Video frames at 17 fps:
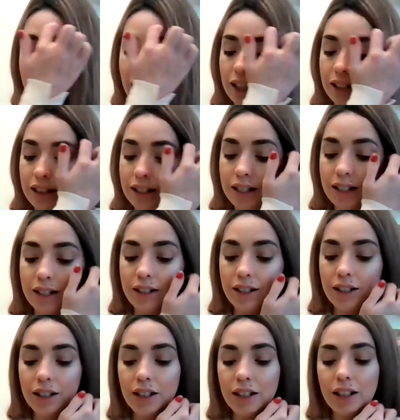hand.
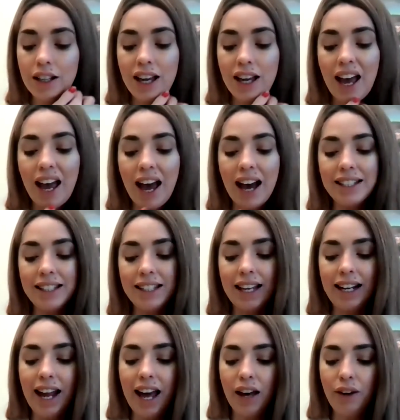As
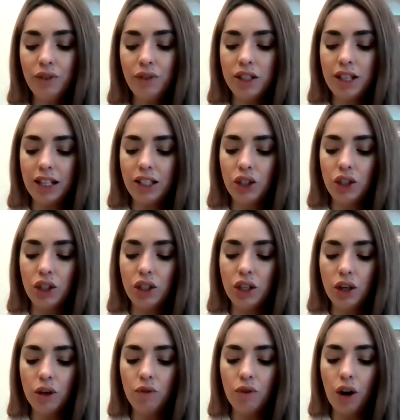they left, they stood
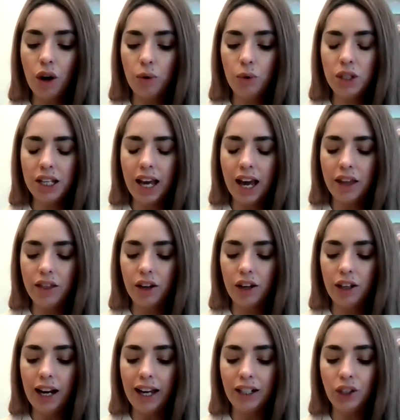in a row
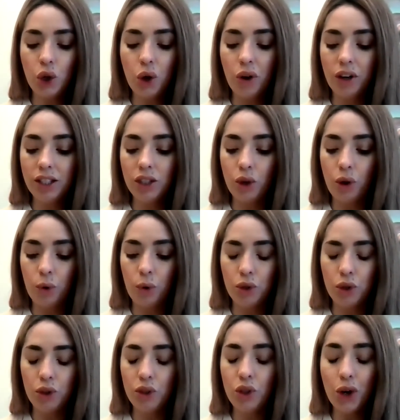together like
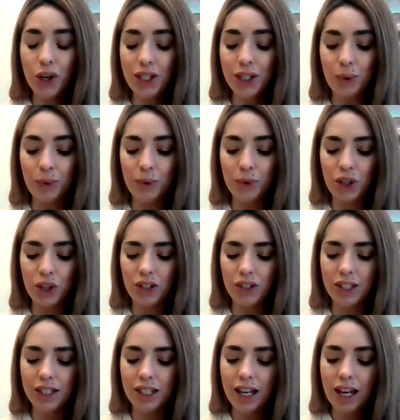toy
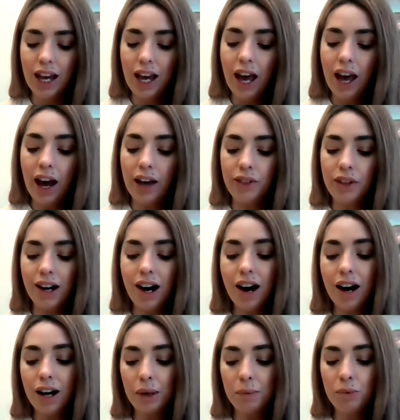soldiers, and their
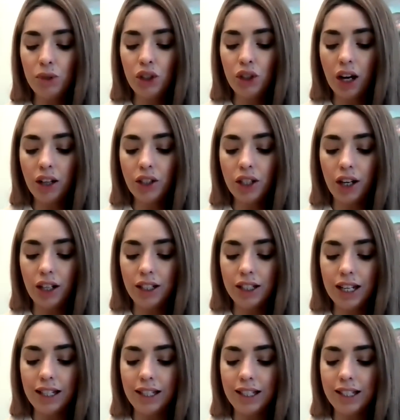arms shot out
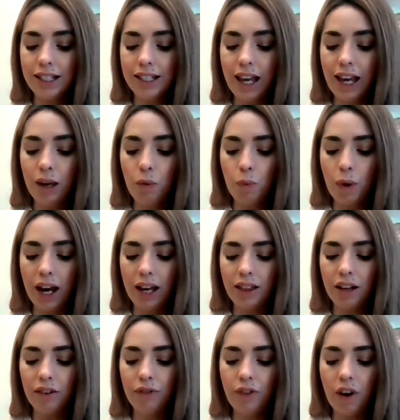in the same way
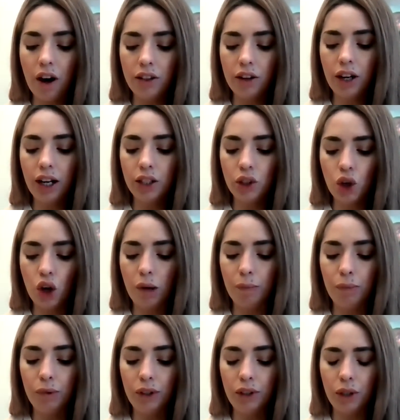that father had
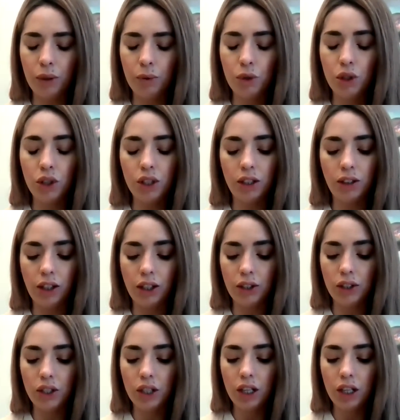taught Bruno to look.